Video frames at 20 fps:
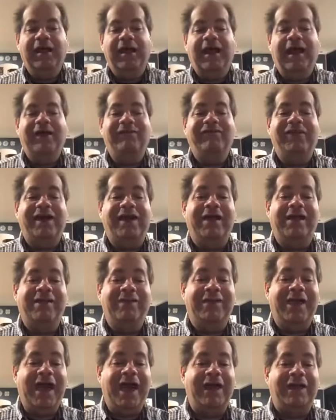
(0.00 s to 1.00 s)
I've got a
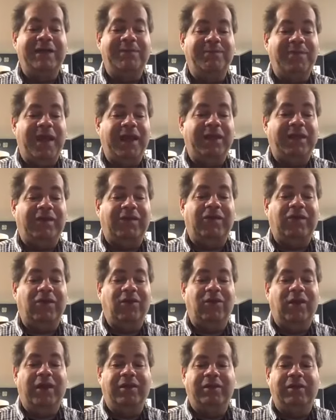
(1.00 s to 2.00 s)
lot in my
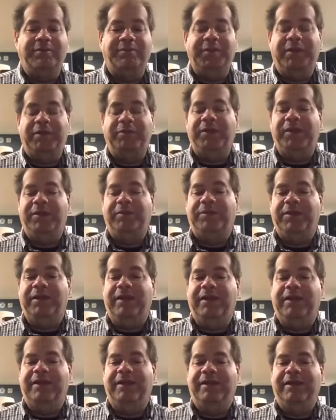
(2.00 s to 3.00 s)
queue on the
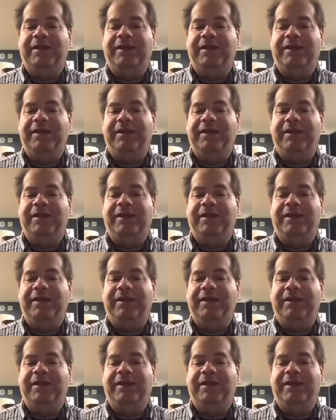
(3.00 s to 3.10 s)
PPP.